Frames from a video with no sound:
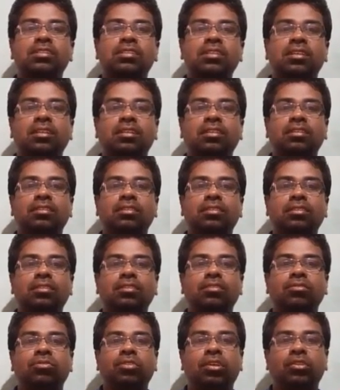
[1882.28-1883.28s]
Thank you so
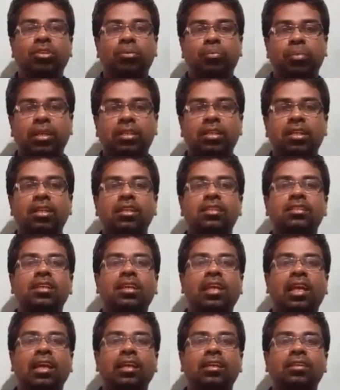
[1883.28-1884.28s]
much
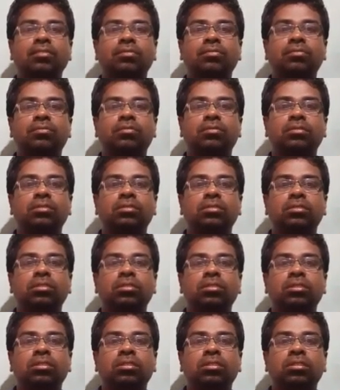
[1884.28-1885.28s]
for your passion listening.